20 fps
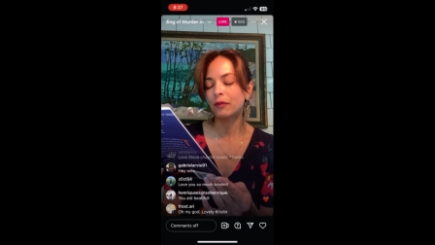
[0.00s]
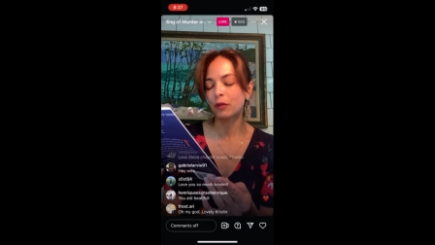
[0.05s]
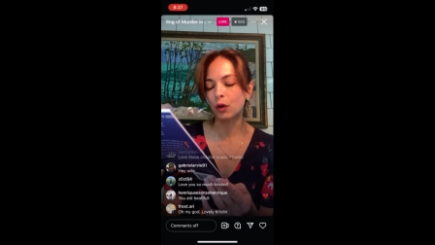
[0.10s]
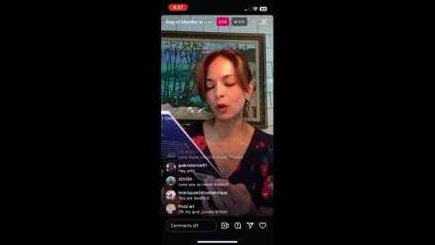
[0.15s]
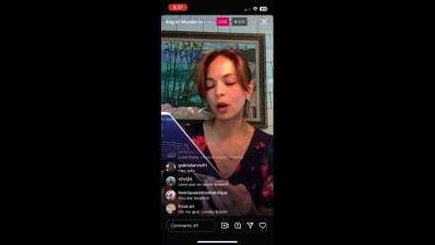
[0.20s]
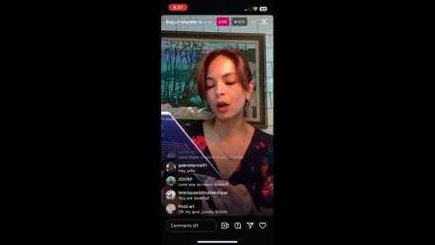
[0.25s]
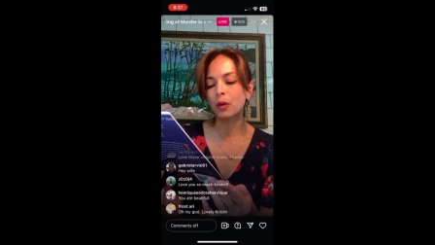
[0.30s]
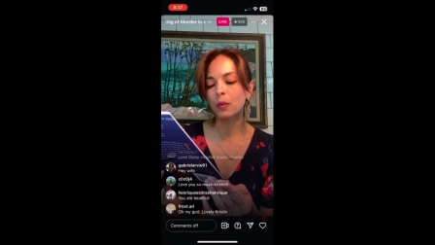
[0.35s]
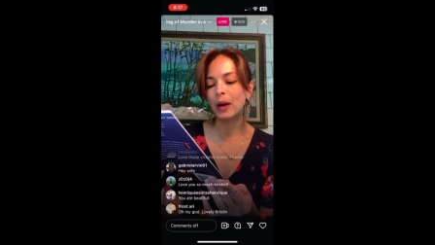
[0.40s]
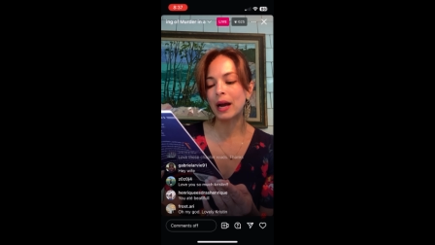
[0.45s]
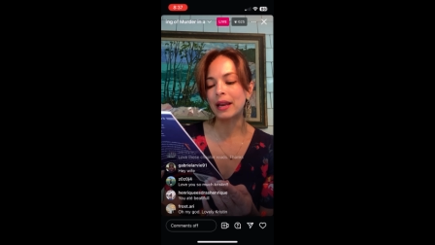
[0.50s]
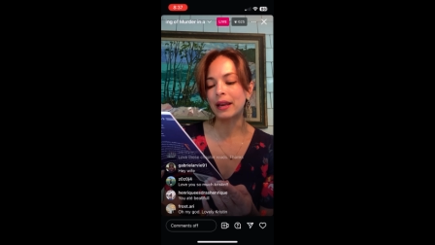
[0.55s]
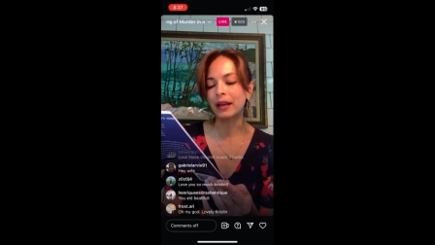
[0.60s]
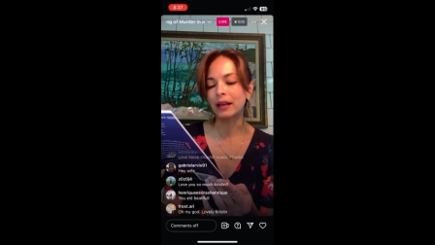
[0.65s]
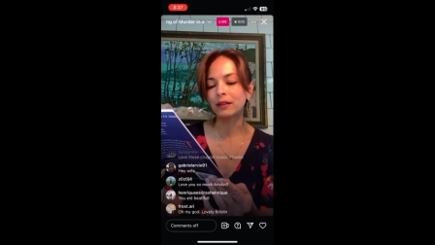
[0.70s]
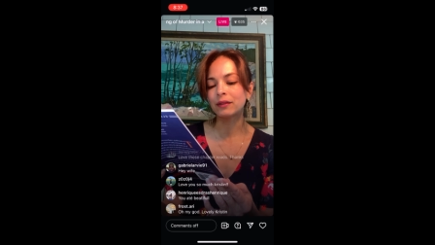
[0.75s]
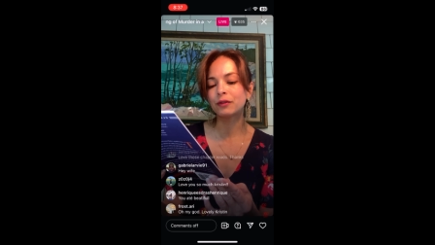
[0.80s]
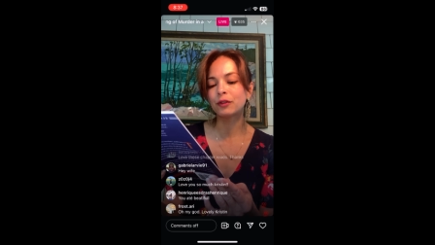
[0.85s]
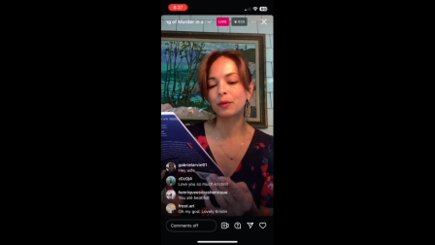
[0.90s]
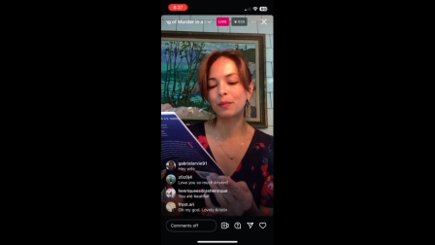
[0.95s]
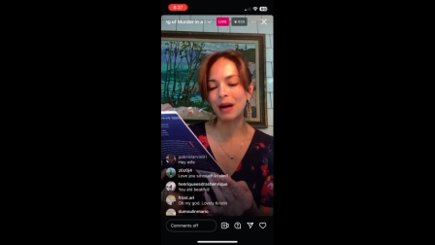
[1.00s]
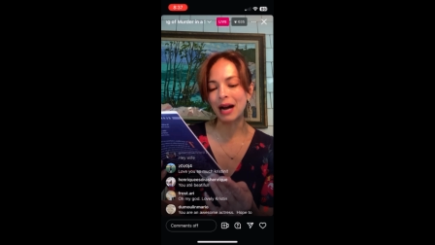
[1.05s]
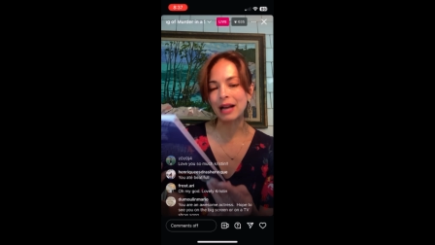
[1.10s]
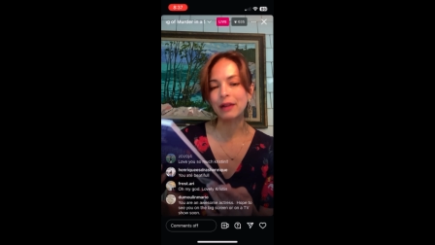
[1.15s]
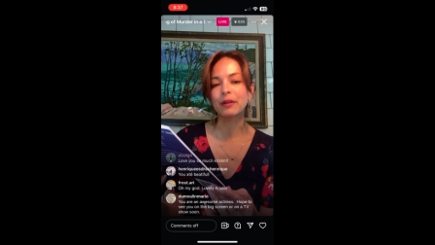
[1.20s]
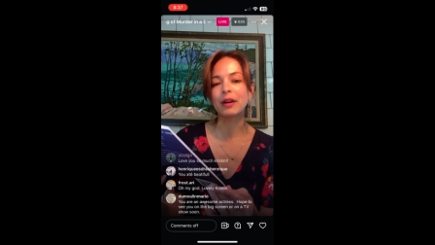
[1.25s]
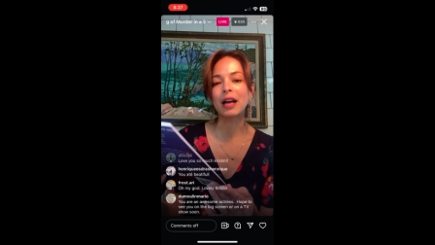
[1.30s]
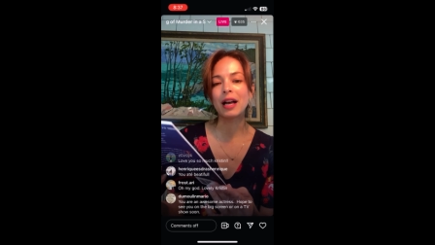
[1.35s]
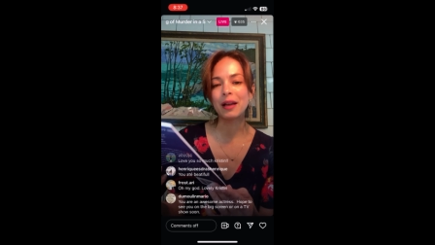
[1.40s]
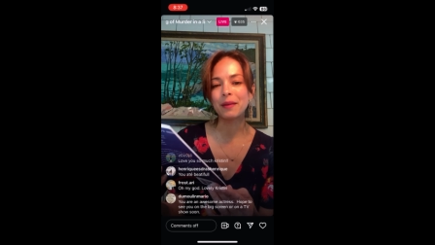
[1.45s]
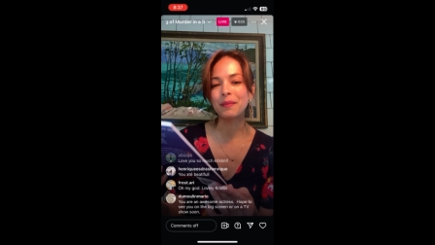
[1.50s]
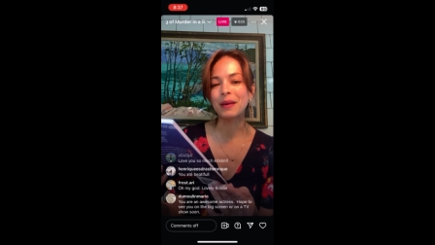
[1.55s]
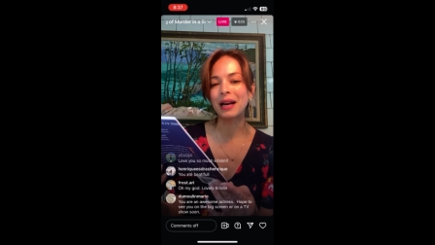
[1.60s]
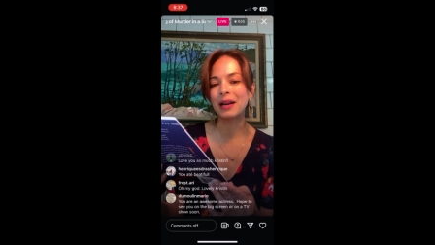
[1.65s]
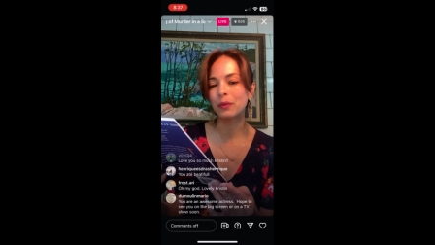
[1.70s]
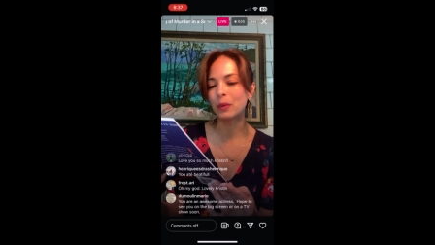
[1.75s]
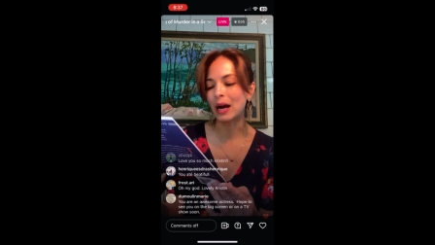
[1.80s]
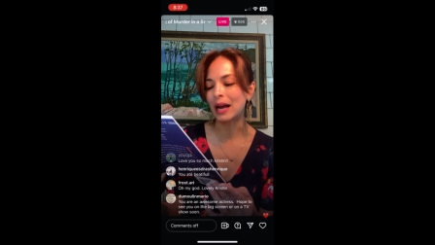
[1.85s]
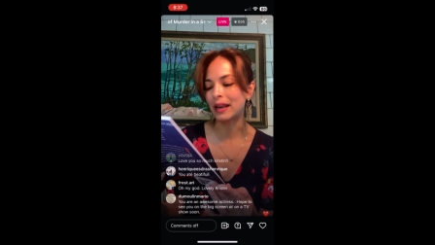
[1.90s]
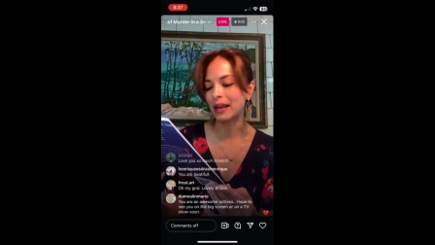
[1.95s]
for our wedding, for Myra and
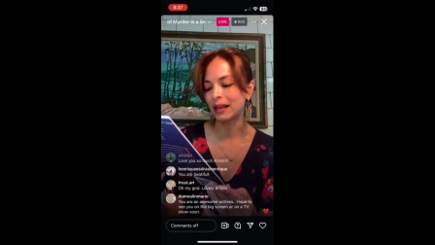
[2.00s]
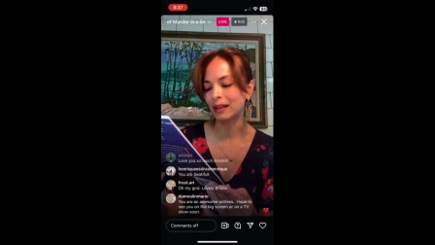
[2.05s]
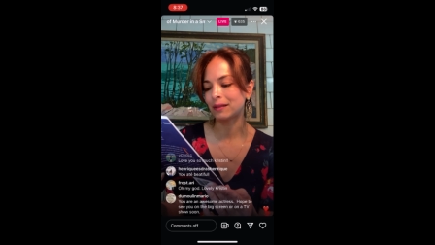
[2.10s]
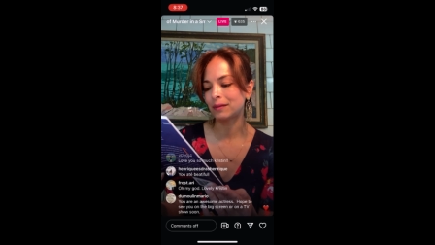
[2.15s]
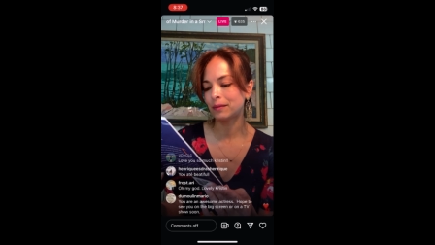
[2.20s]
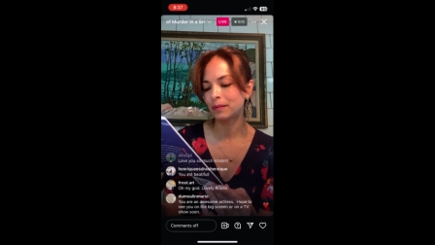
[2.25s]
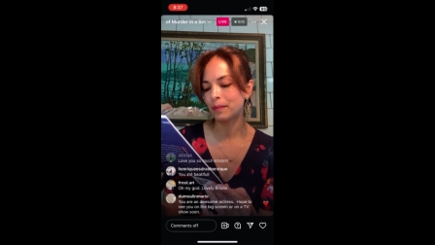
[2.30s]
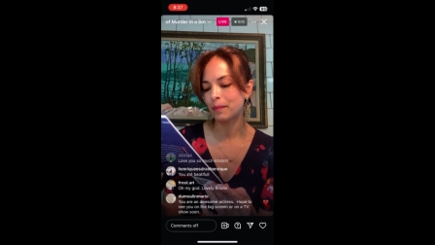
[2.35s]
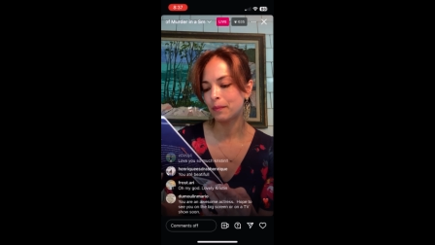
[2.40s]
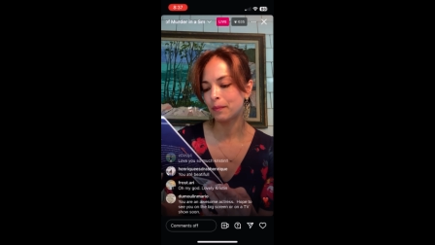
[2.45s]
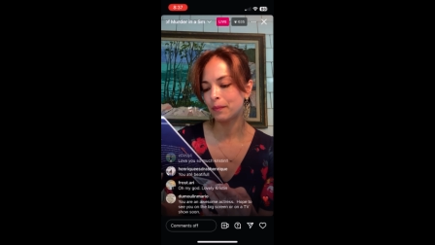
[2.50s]
my wedding.